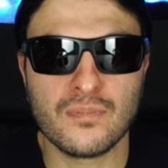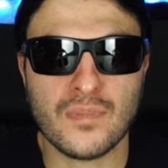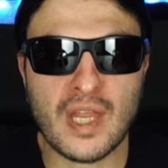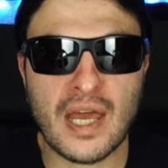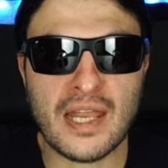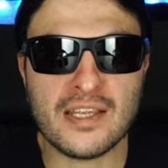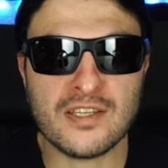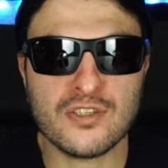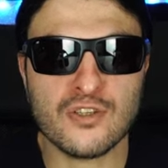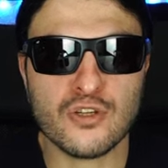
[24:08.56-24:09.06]

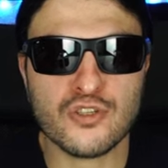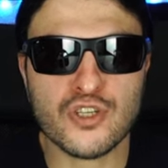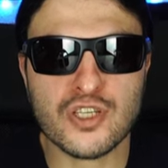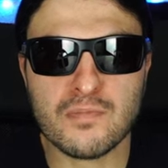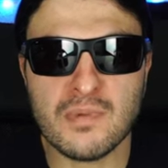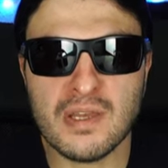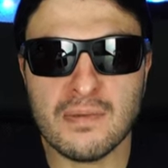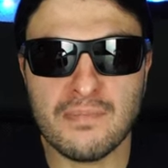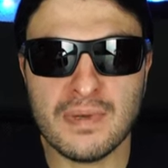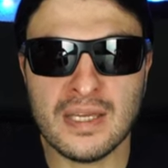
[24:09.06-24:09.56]
And it's not just
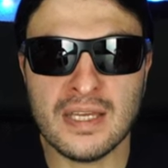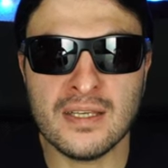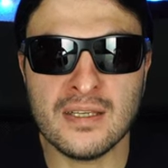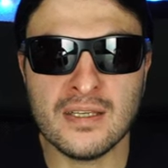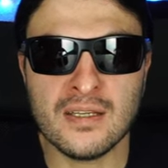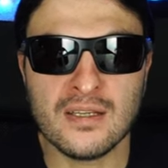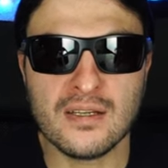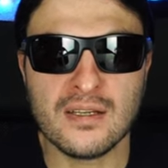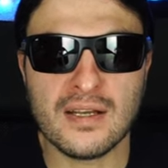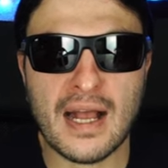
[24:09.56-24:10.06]
me
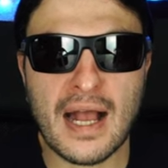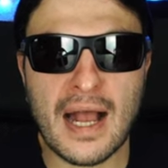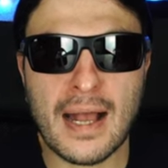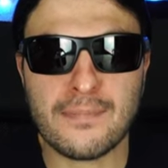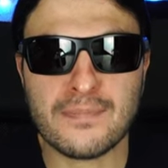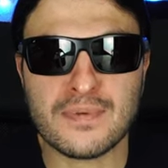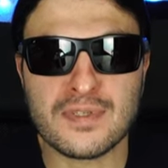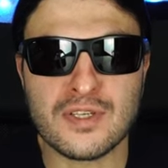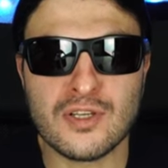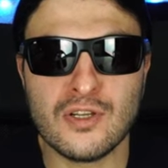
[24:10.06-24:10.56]
being
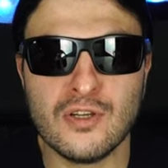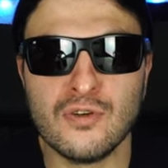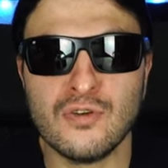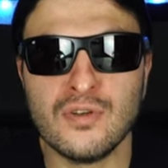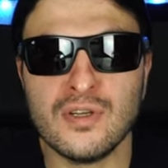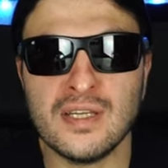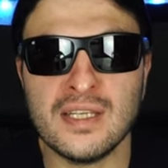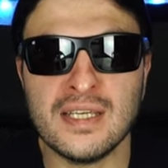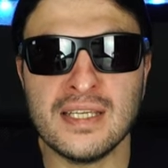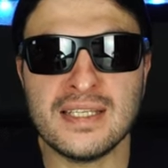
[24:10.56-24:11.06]

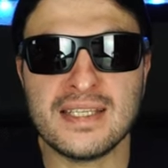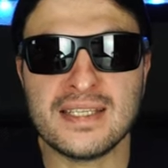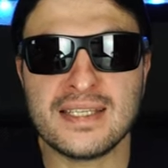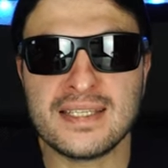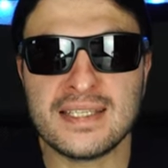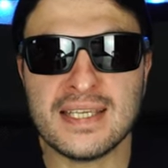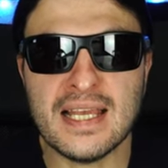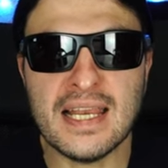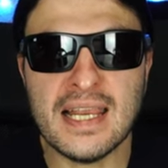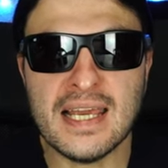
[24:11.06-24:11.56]
absolutely
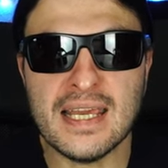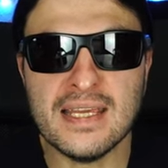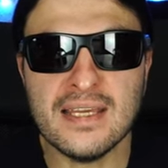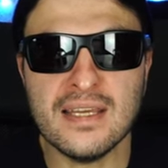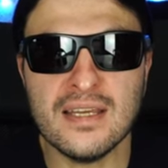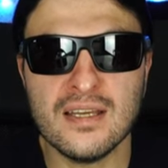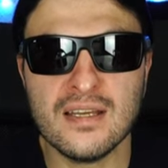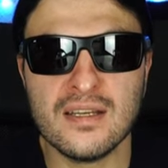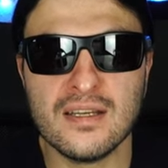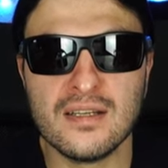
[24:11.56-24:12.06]

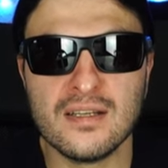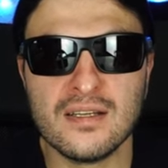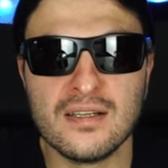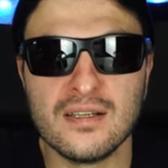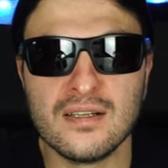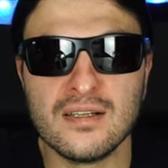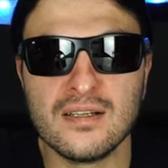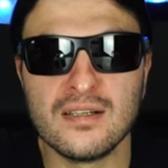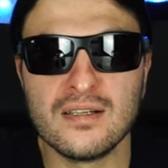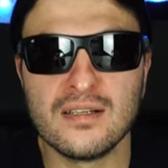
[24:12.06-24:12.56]
silly.
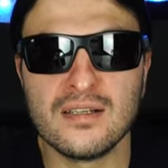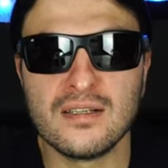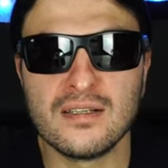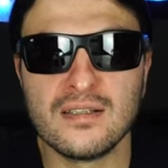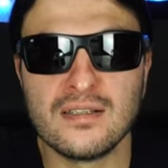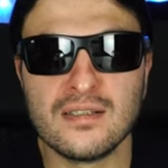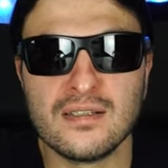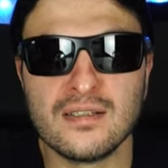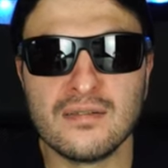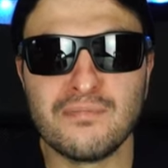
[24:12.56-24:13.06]

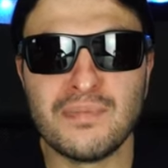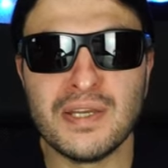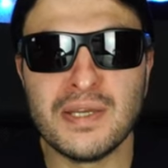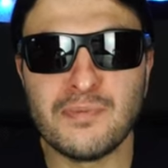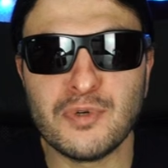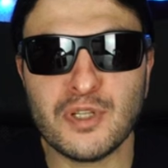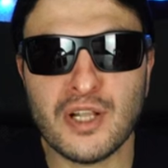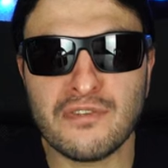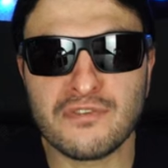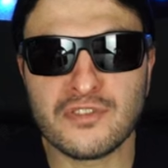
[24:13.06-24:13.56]

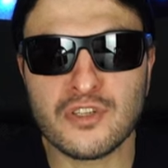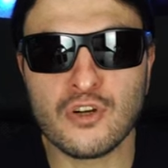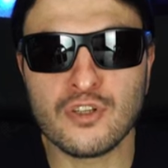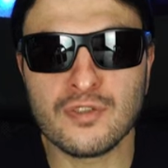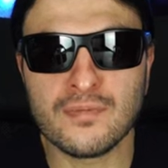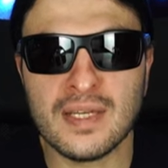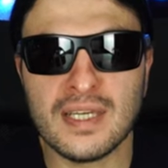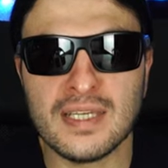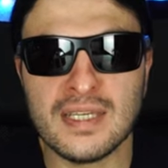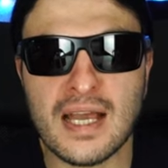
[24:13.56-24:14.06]
People have
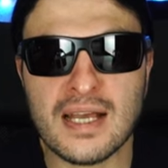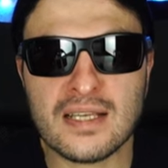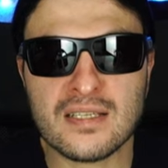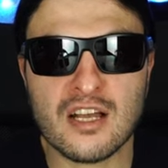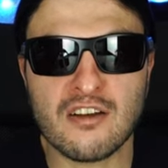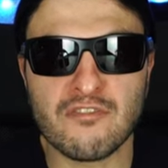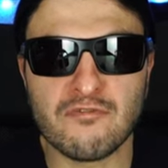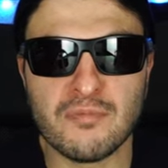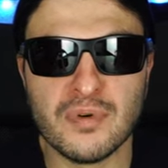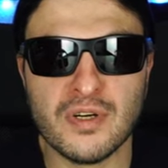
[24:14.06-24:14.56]
told me, yes,
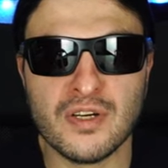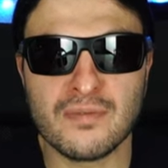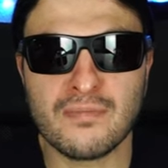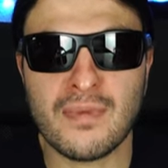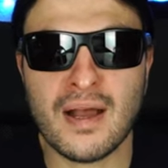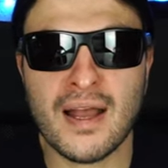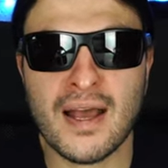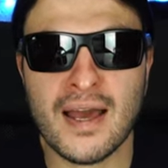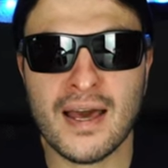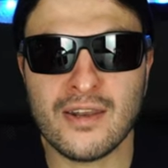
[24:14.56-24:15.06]
I've burnt
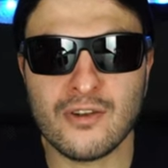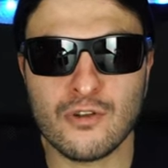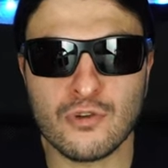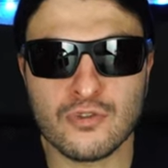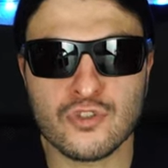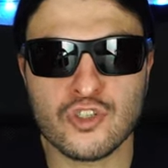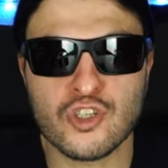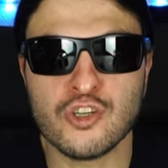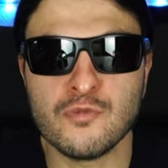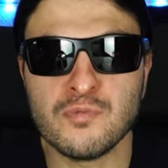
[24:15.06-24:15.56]
my hand
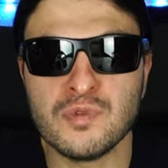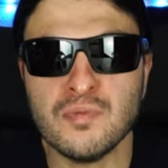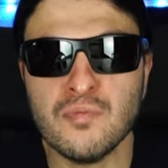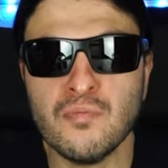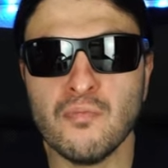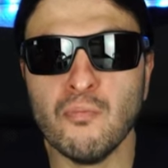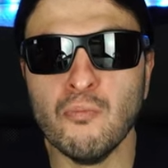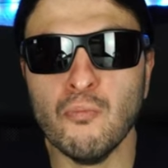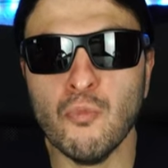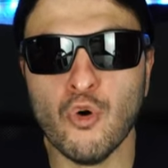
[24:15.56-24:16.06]
on tubes
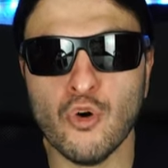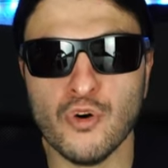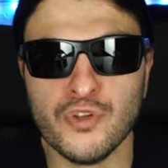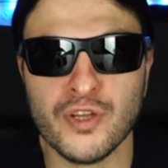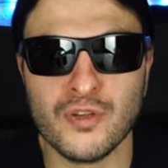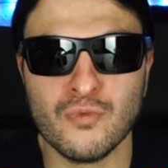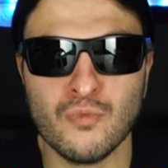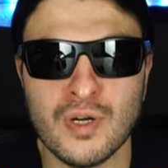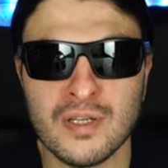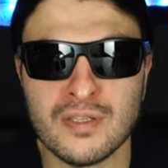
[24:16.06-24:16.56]
more
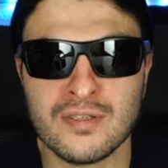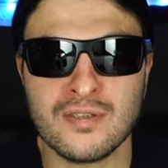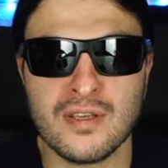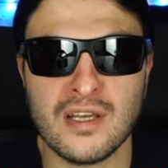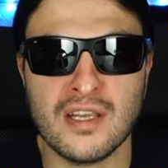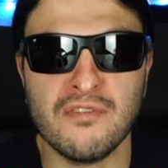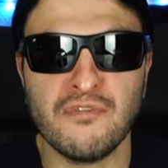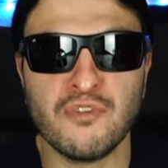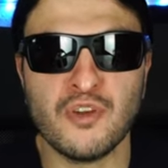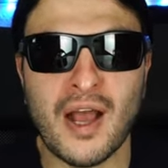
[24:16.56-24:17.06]
than once.
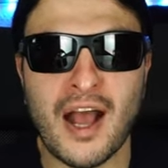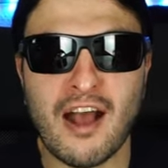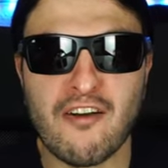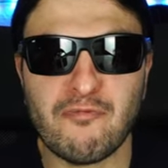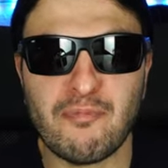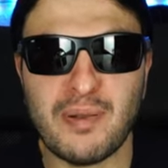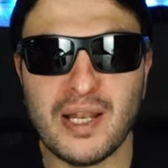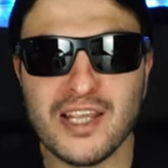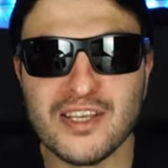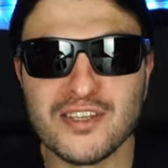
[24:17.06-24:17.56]
And if you
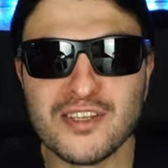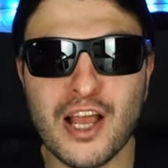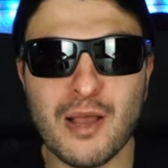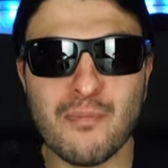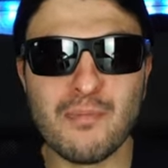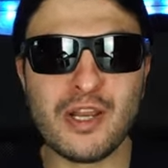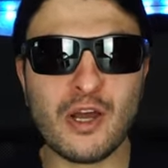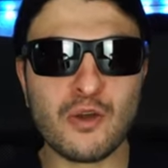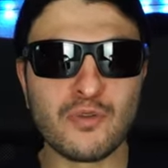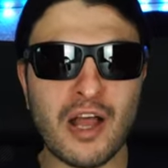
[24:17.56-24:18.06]
have, please
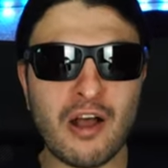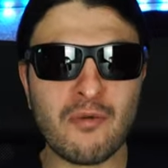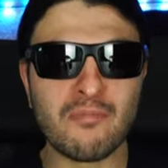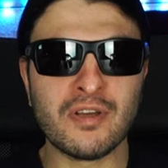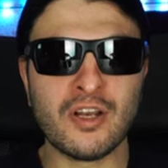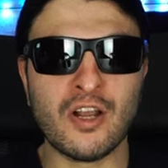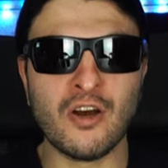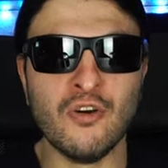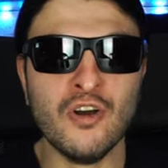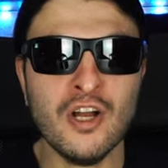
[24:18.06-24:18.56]
let me know down
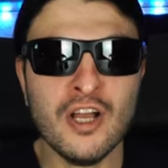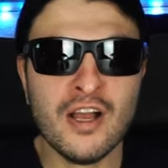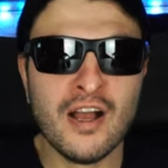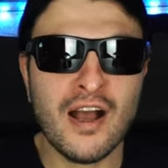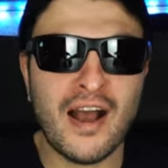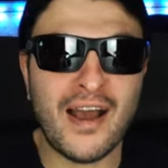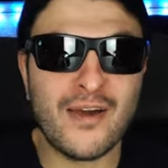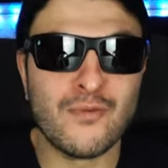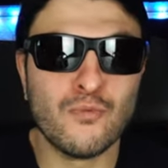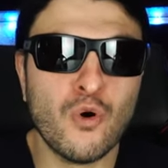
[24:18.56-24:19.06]
below.
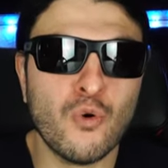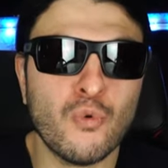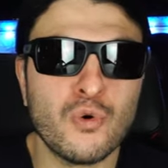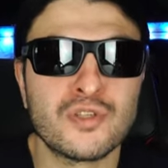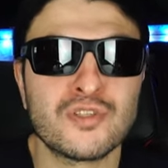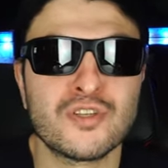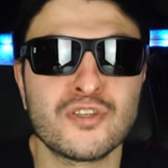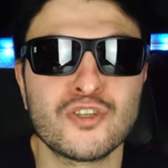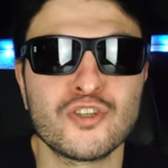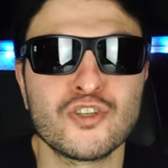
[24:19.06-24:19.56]
And what
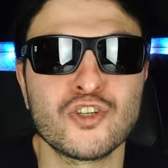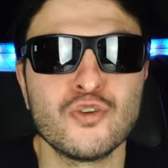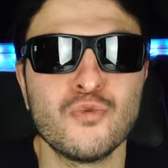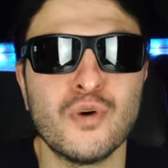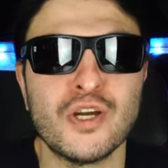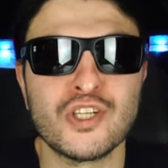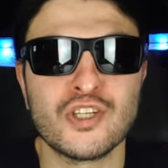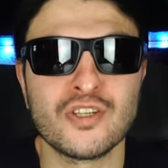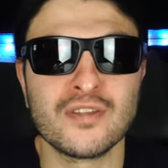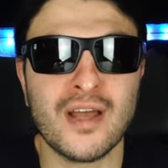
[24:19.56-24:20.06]
was the
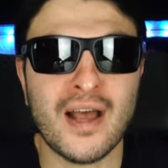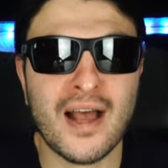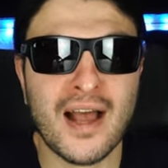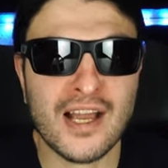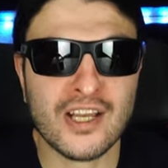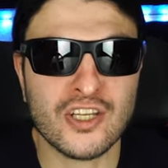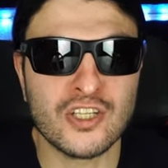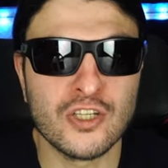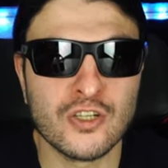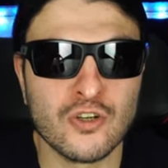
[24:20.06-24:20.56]
situation that
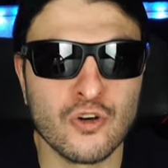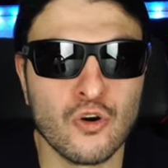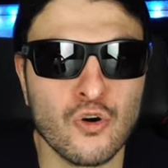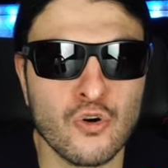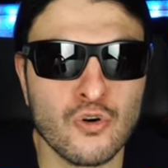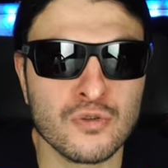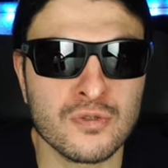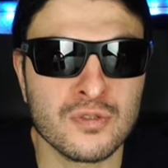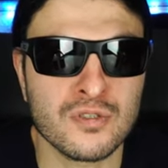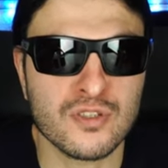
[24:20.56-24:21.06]
actually
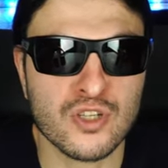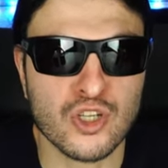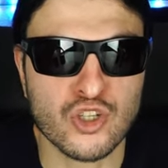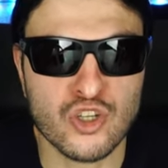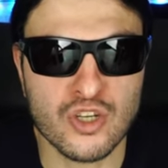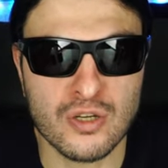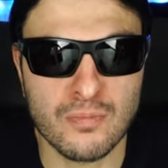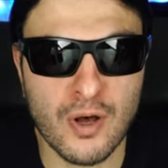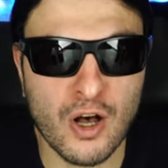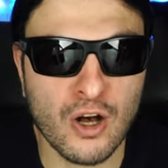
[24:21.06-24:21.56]
caused such
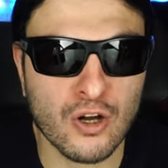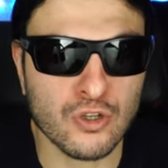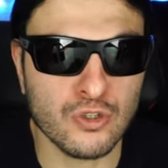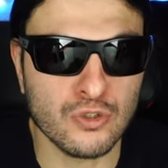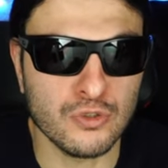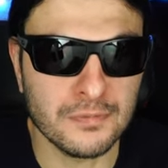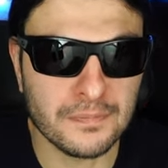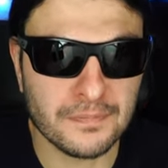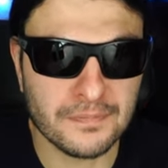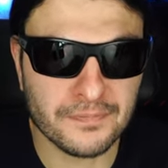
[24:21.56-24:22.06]
a debacle?